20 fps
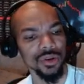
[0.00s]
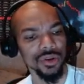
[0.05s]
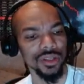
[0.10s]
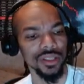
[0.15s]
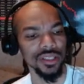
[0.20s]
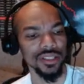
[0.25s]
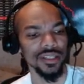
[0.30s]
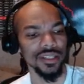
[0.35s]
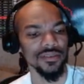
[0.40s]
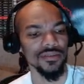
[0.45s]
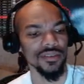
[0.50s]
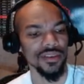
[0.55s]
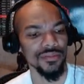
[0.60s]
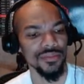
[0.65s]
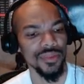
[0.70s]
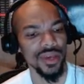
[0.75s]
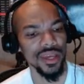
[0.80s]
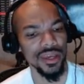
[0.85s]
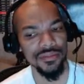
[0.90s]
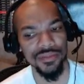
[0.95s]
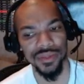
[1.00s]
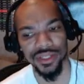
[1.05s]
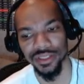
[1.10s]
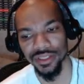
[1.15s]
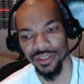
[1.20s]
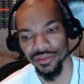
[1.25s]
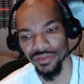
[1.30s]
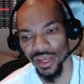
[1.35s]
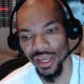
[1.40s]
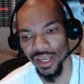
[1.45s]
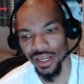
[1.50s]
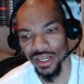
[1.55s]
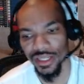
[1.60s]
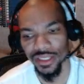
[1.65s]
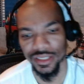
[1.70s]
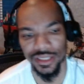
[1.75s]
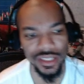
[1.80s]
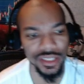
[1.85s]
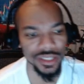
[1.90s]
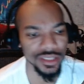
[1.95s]
dividend payments of 80
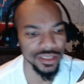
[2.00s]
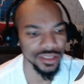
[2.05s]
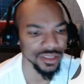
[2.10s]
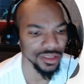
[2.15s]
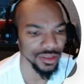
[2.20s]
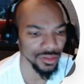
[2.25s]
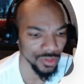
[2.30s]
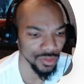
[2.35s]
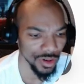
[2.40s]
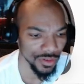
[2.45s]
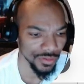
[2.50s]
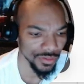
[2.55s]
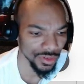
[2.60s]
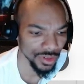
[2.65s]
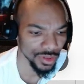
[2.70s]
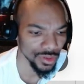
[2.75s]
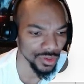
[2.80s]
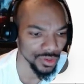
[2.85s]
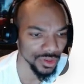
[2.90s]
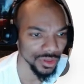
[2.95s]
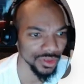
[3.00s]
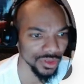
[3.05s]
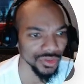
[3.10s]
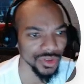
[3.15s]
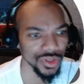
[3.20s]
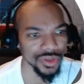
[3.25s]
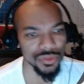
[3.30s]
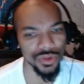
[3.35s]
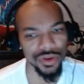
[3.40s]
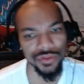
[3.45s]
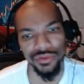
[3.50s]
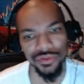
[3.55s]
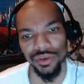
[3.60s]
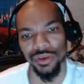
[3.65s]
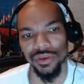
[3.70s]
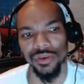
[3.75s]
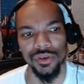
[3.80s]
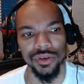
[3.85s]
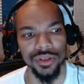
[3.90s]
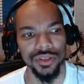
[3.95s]
cents, one for quarter 3, one for
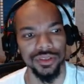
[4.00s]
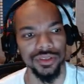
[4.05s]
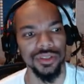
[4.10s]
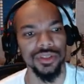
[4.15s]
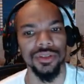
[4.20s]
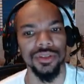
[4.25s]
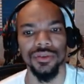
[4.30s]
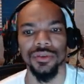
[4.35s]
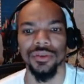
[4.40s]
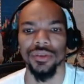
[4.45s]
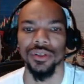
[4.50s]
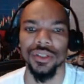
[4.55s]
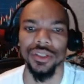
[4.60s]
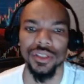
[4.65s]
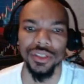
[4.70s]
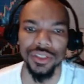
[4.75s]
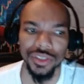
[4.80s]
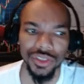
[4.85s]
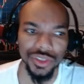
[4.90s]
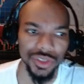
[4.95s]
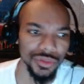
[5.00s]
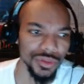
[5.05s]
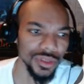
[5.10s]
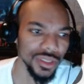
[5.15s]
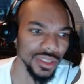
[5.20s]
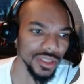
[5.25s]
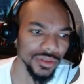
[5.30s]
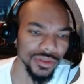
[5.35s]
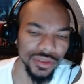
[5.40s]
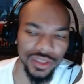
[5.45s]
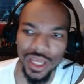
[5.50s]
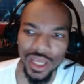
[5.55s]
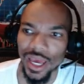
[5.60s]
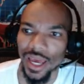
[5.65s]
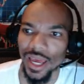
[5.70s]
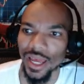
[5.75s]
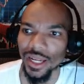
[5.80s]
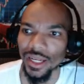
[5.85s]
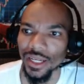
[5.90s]
quarter 2. So we yield that.